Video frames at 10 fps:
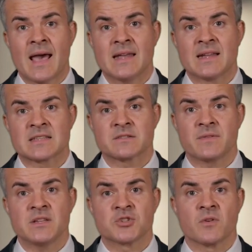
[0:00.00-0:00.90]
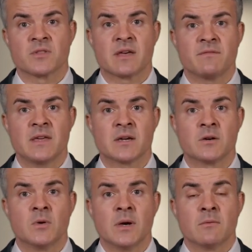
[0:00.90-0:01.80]
ADAS feature on their
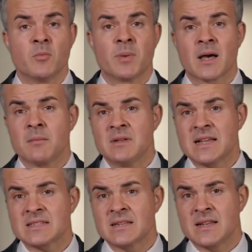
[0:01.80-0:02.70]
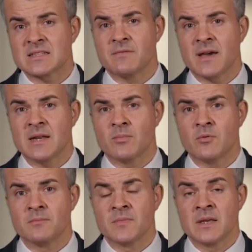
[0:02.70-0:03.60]
vehicle will become less and less available,